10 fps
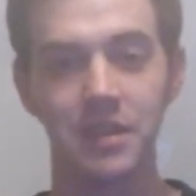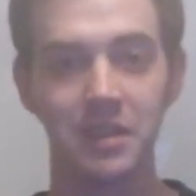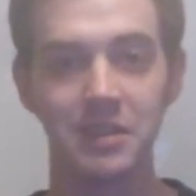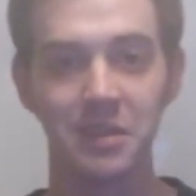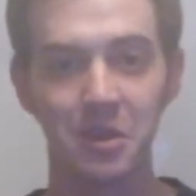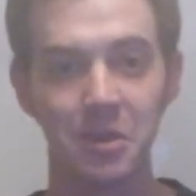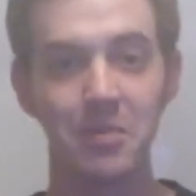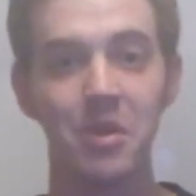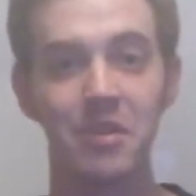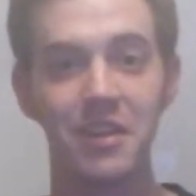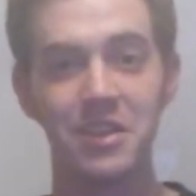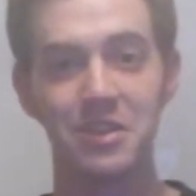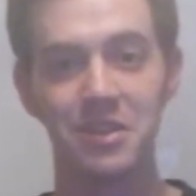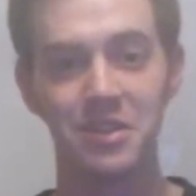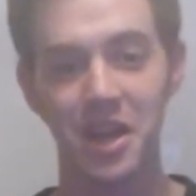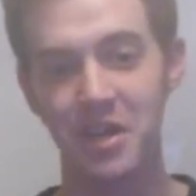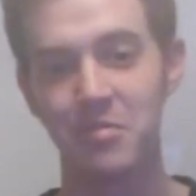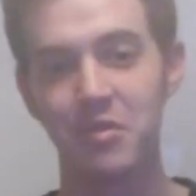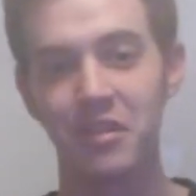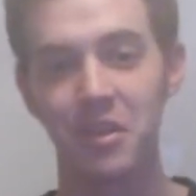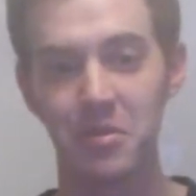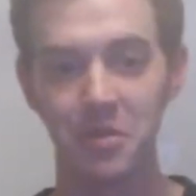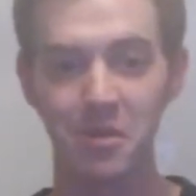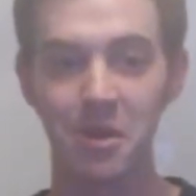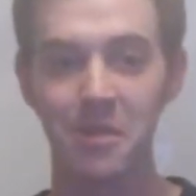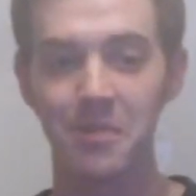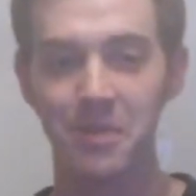at least a little bit of motivation to try and move a little bit more.